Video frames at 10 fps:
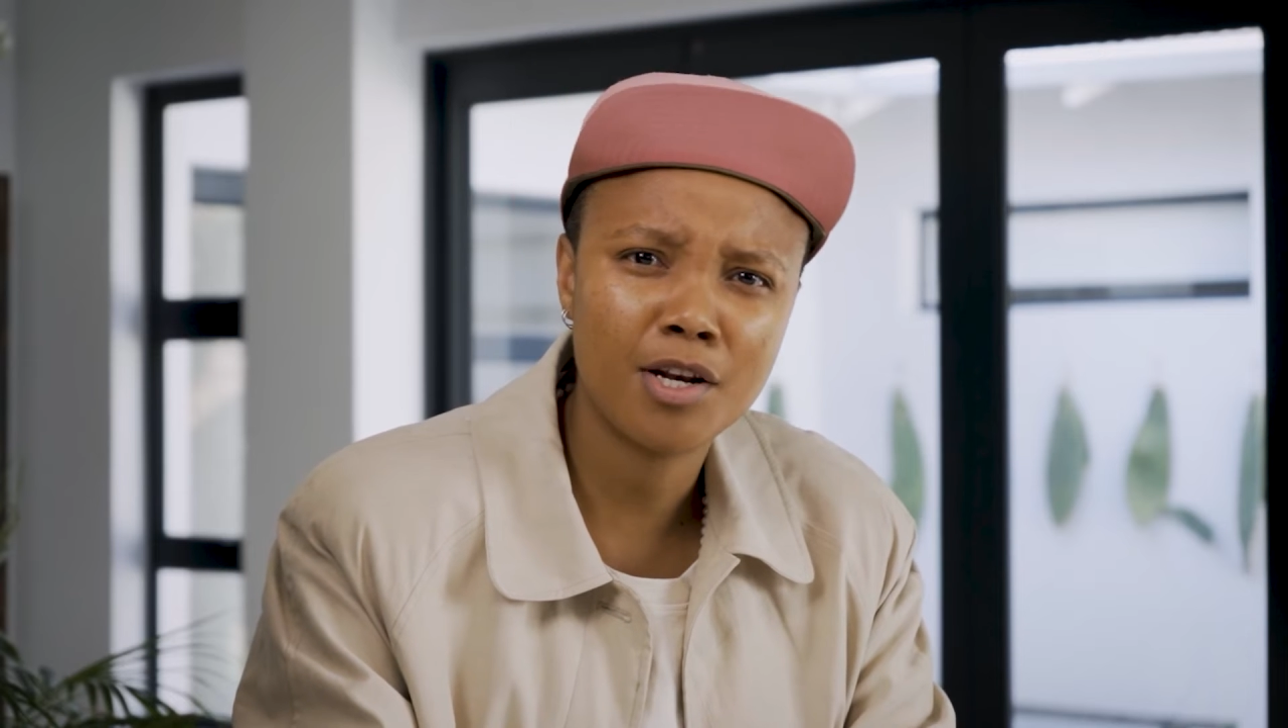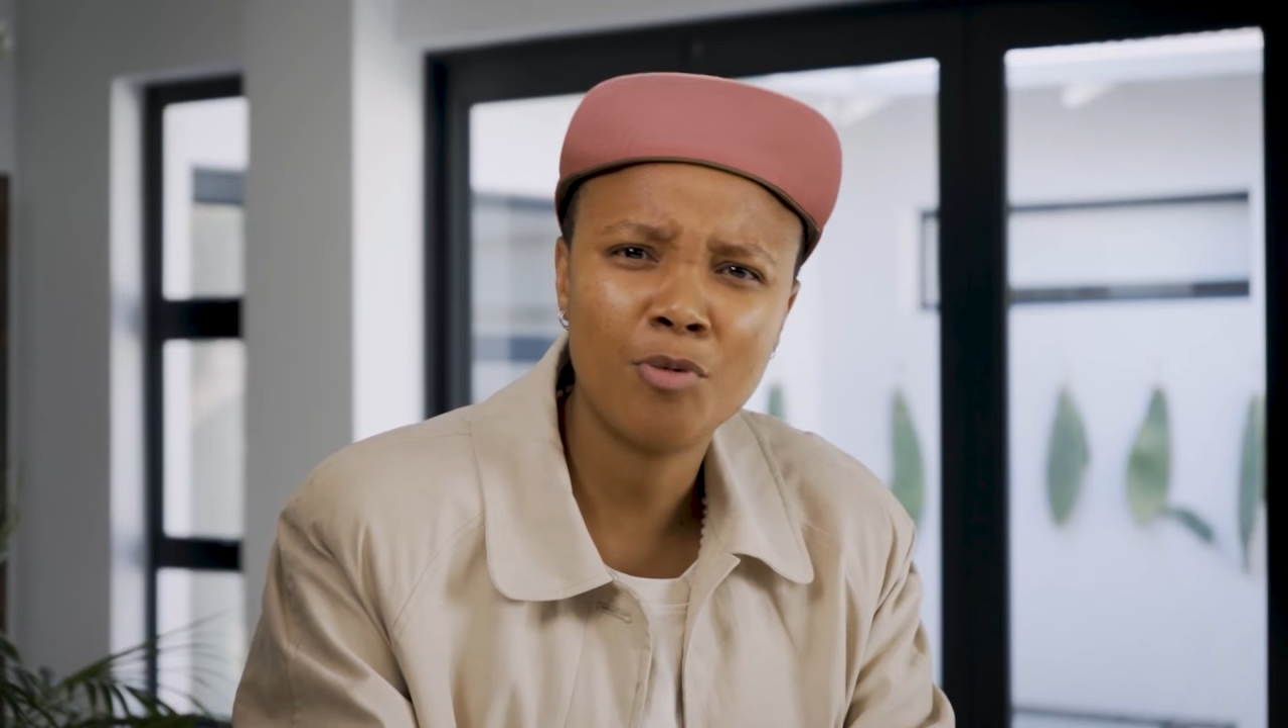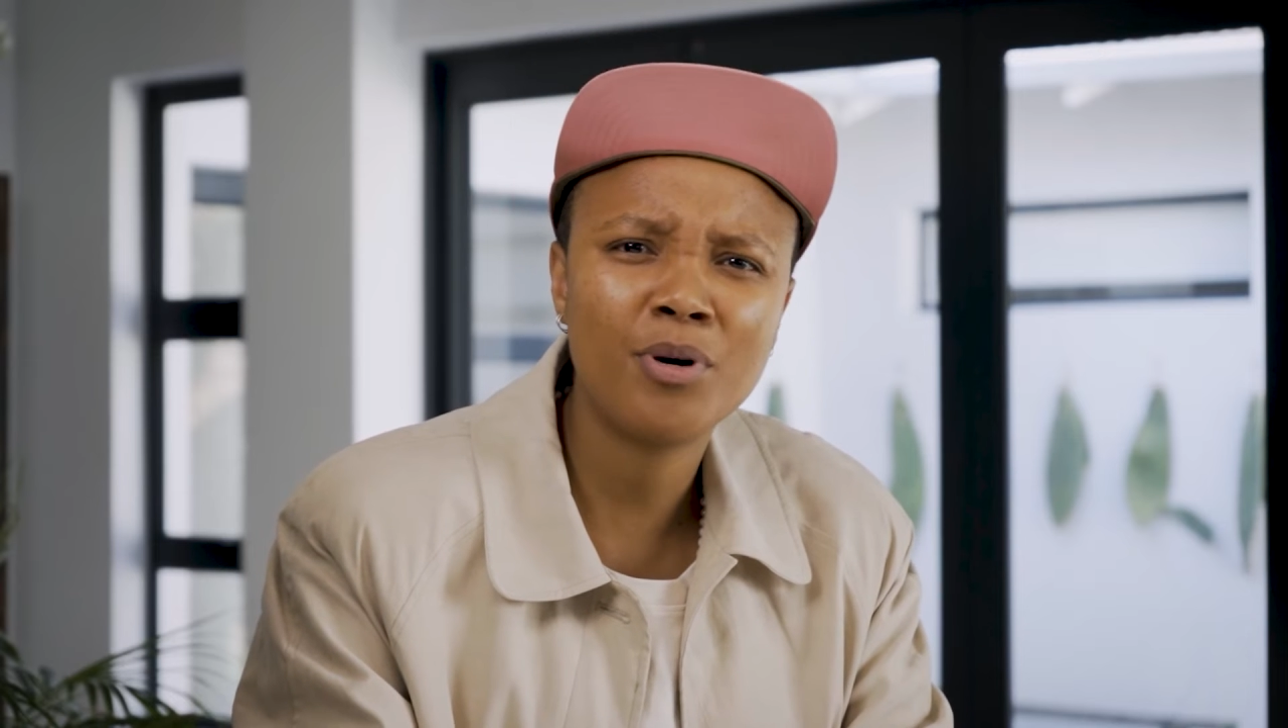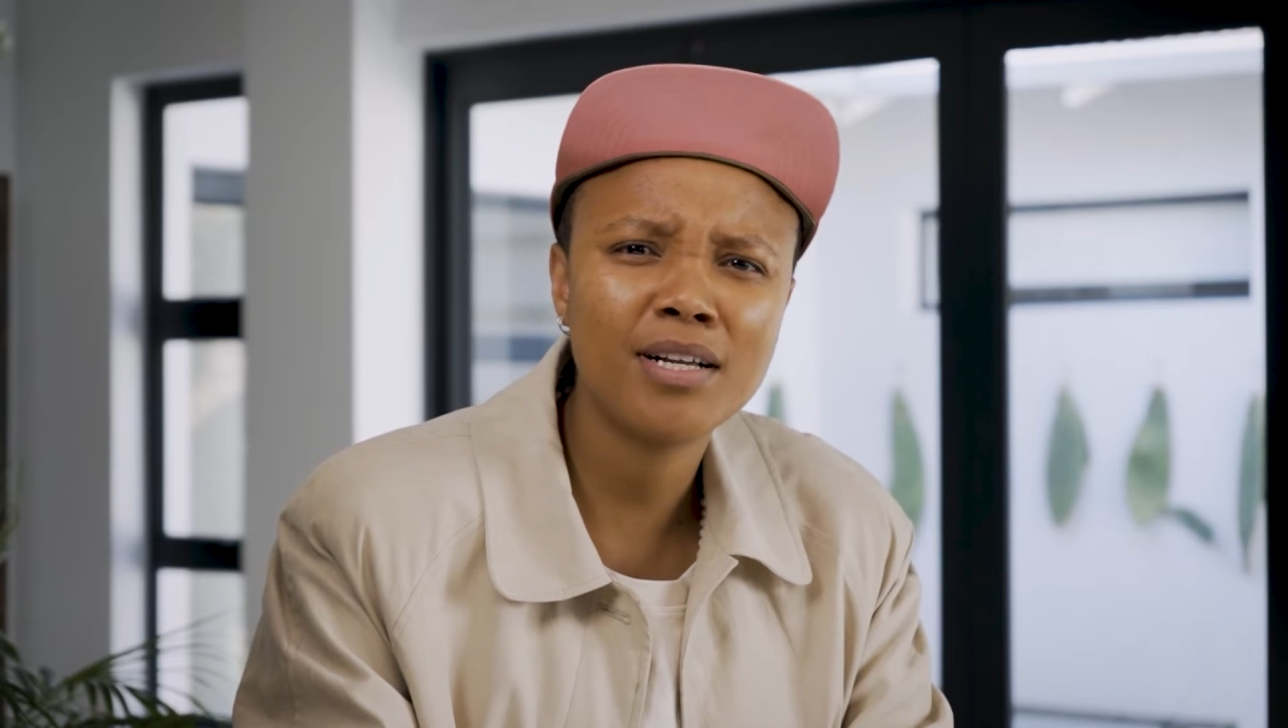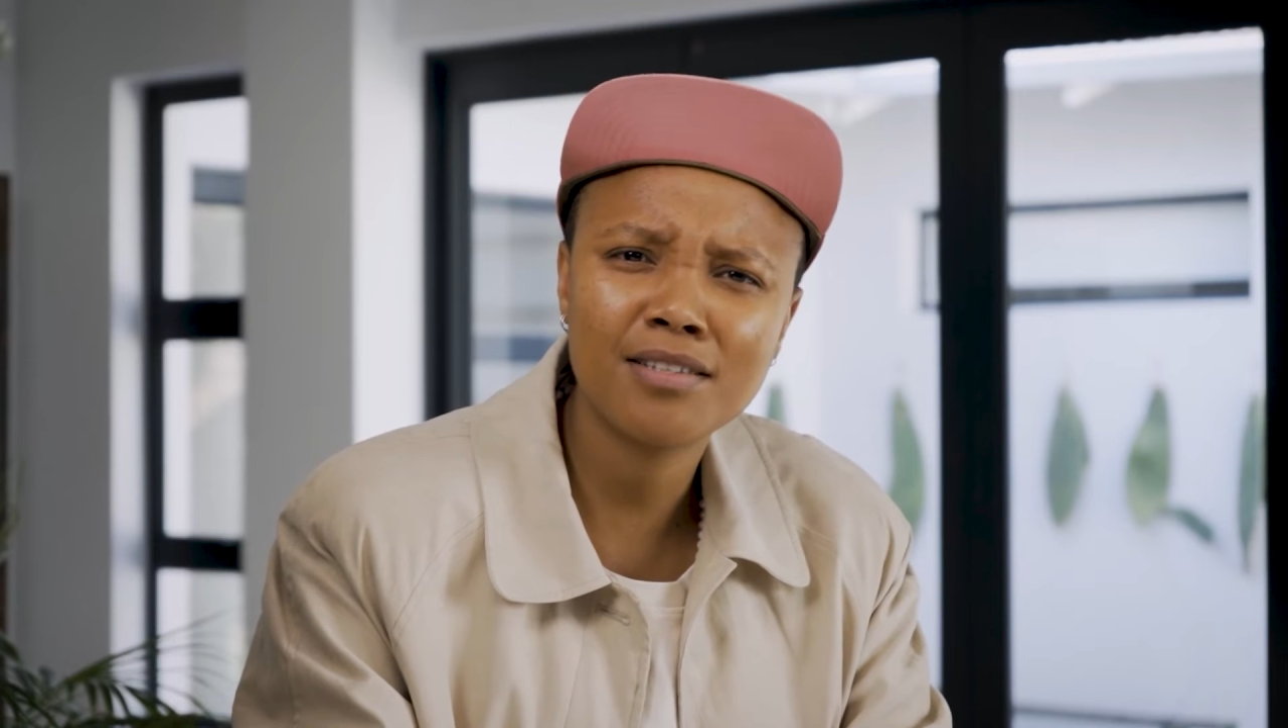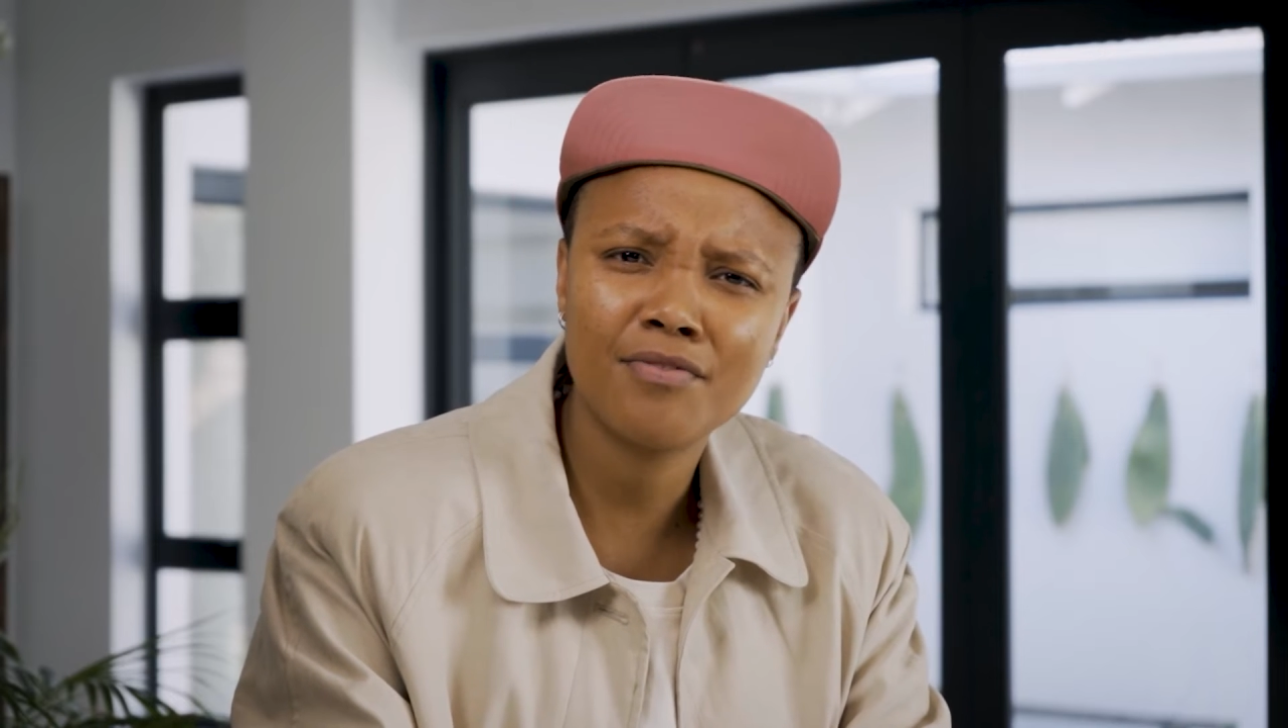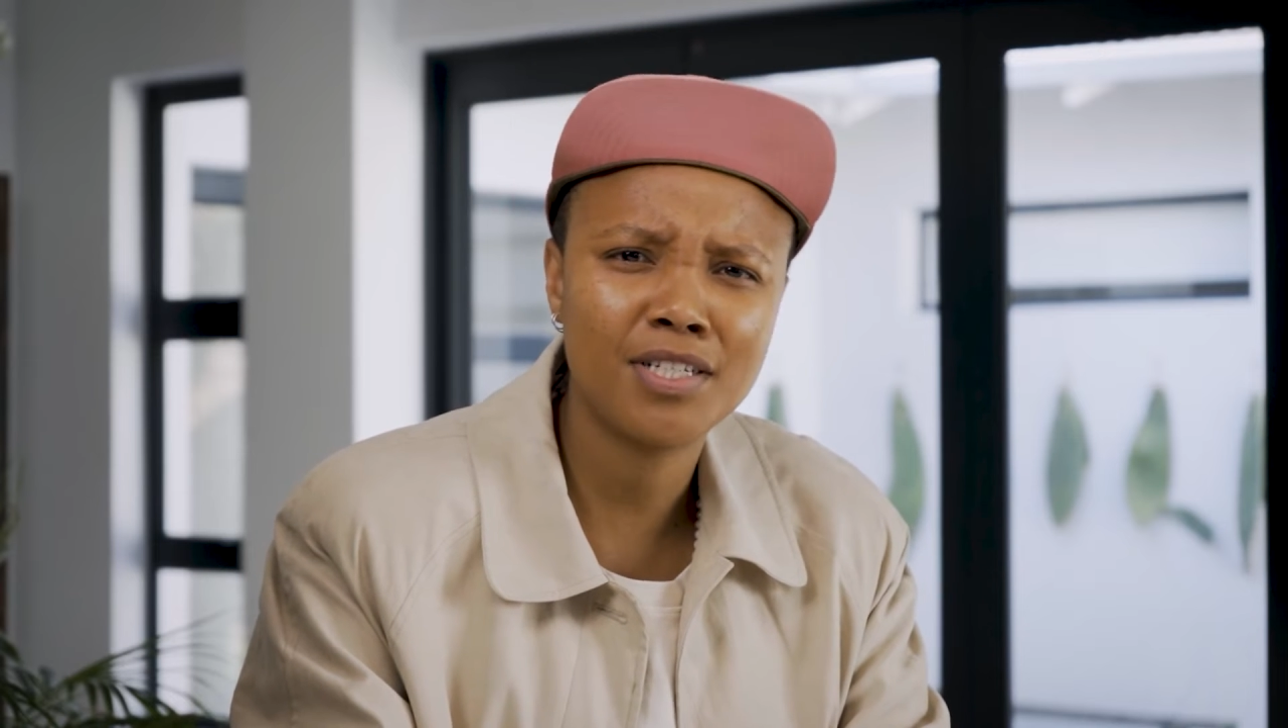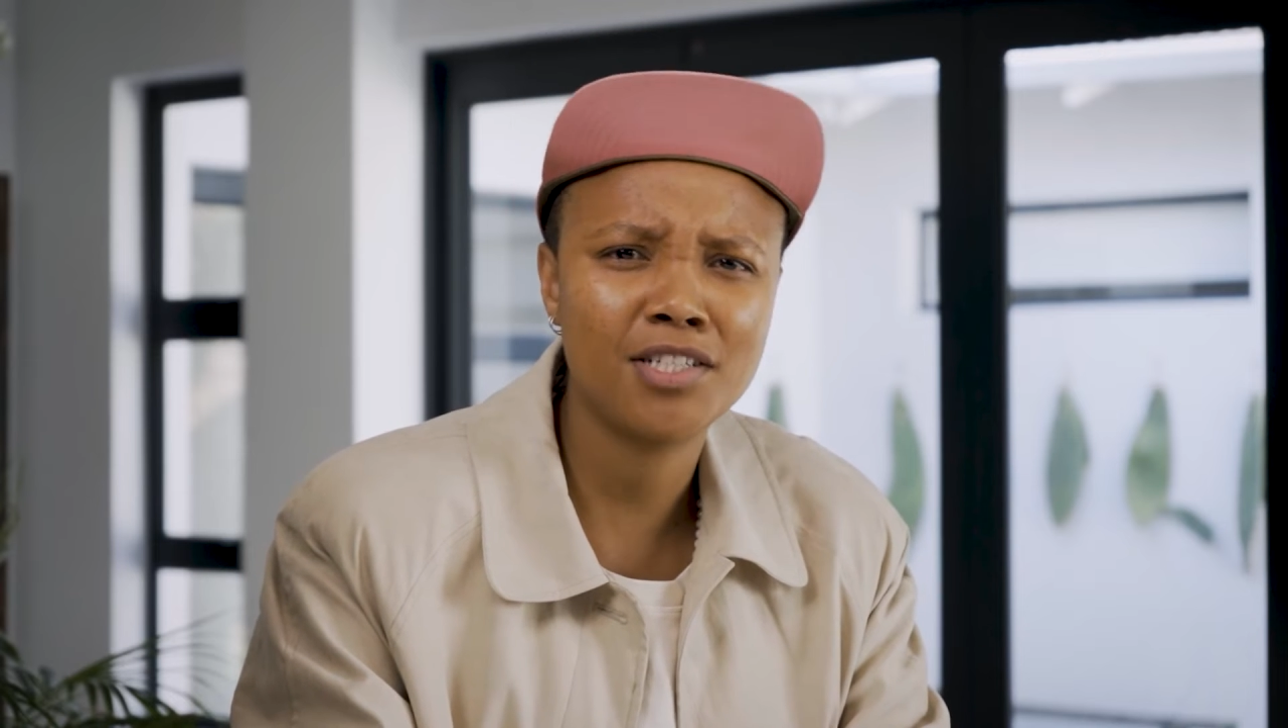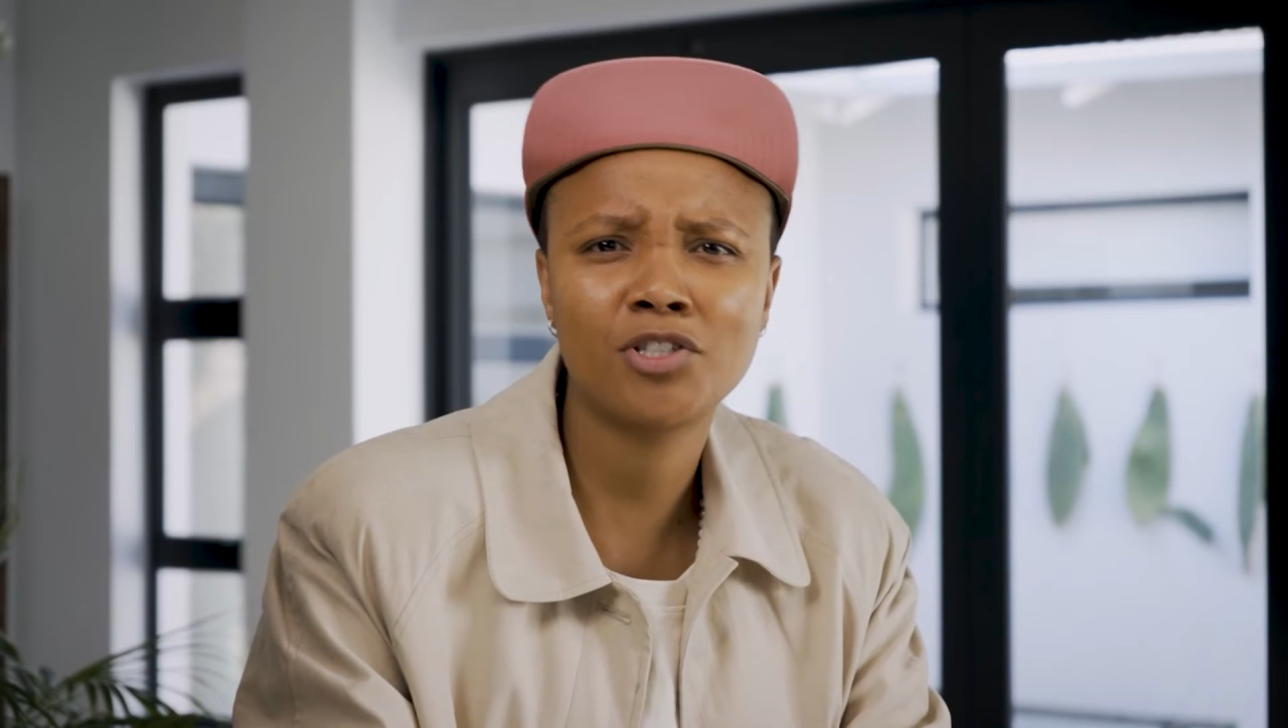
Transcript: an oppressive and